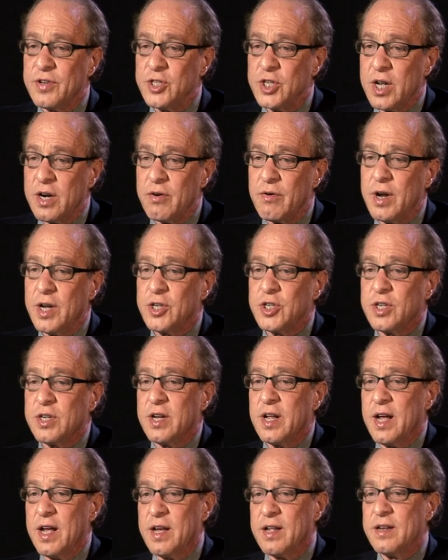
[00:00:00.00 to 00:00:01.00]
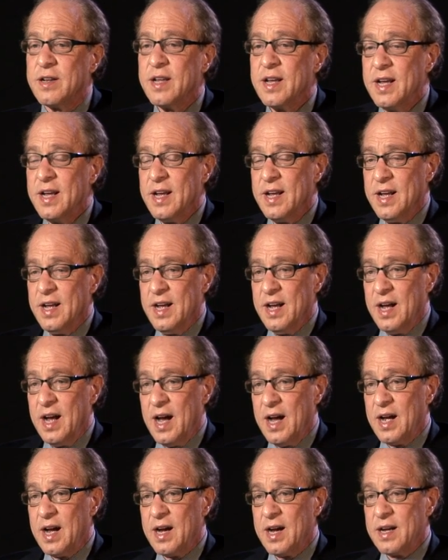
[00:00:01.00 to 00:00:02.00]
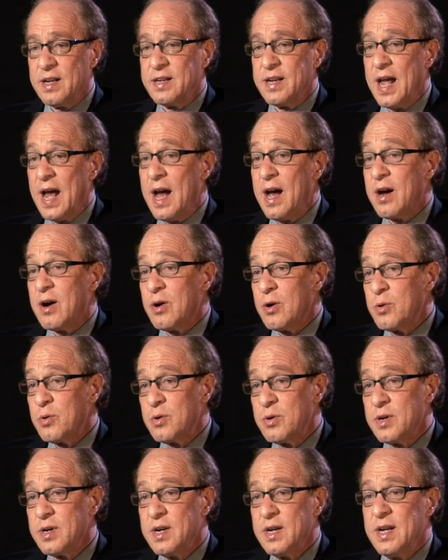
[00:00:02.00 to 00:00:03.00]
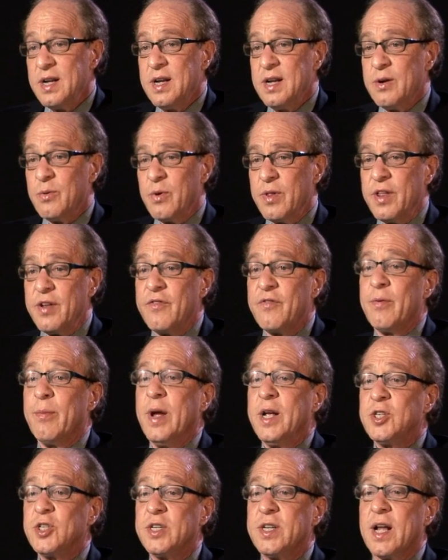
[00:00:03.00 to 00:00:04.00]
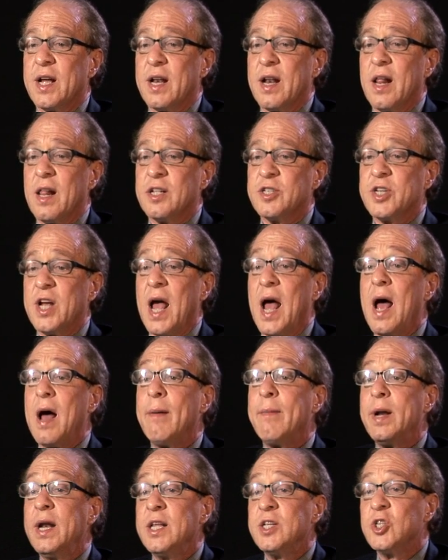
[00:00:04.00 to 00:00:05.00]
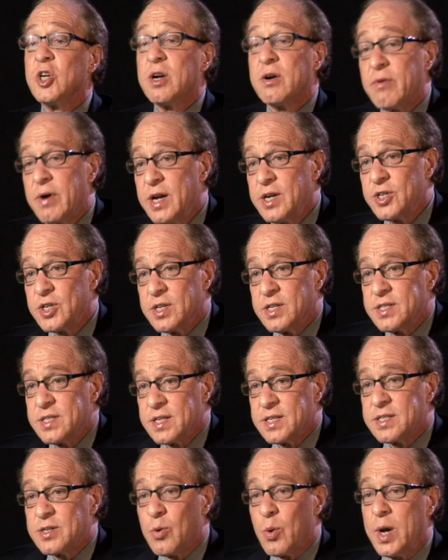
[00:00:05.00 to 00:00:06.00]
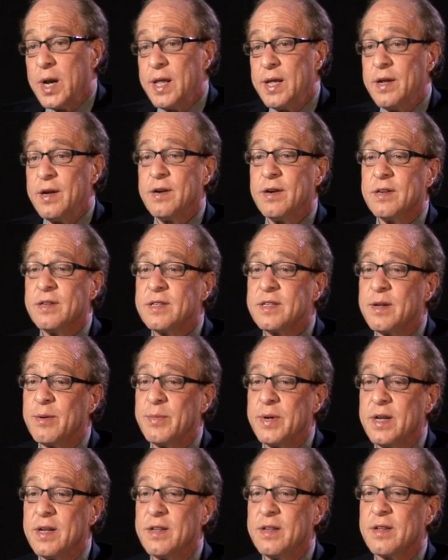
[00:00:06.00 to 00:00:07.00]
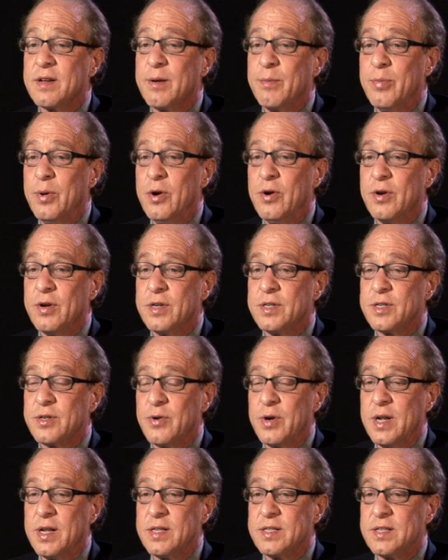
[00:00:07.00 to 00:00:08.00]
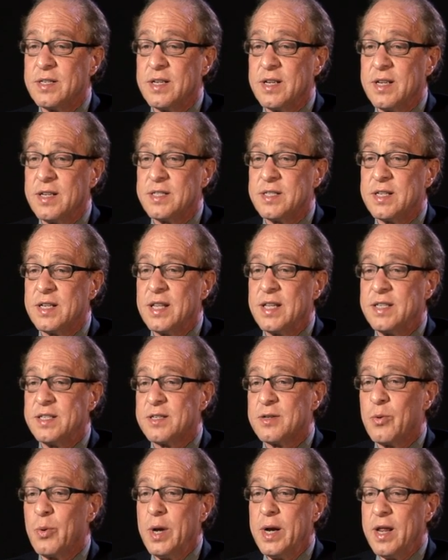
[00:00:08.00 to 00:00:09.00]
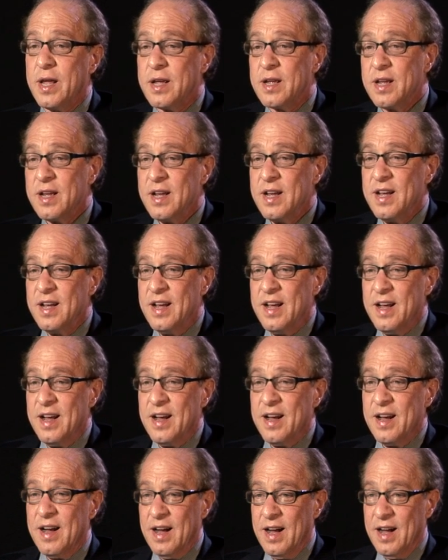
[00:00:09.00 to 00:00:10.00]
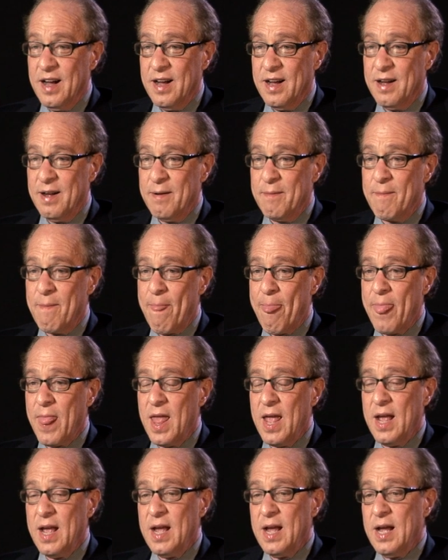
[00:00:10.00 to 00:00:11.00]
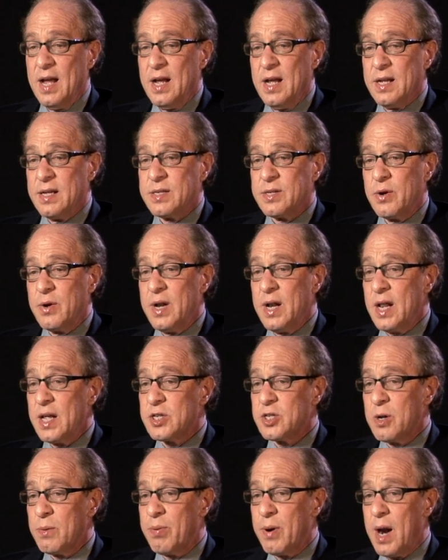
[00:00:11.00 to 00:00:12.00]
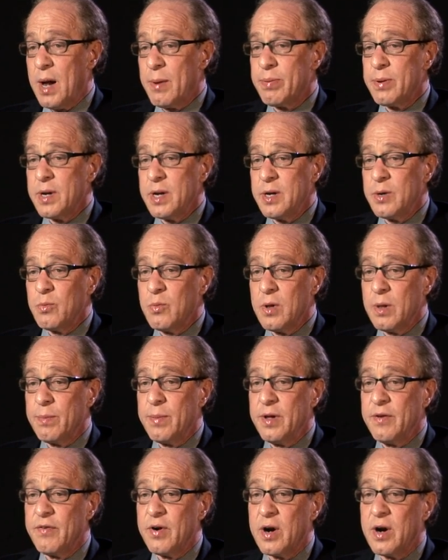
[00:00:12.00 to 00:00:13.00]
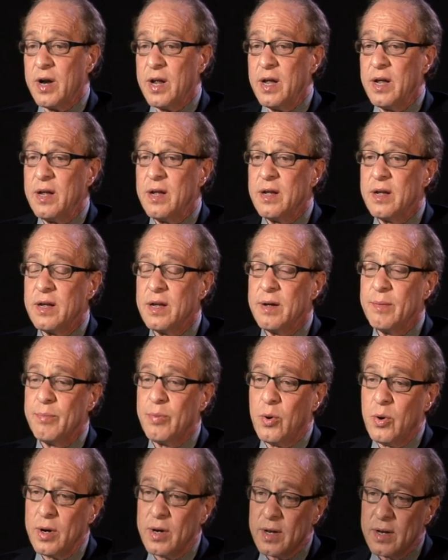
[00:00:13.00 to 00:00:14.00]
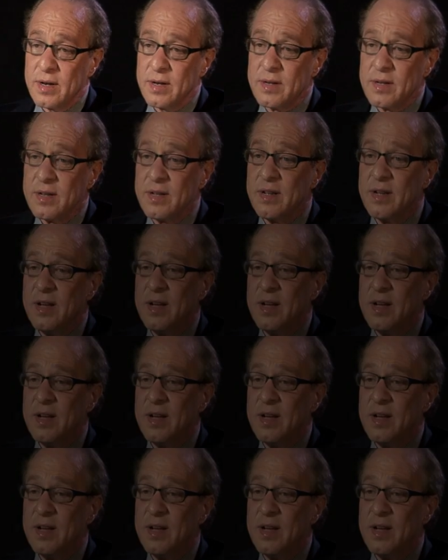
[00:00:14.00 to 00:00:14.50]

a generation ahead. Uh, now, with information technology, how many generations is 20 years? I mean, in the computer industry, it's, it's at least 20. Um, so intellectual property will be very important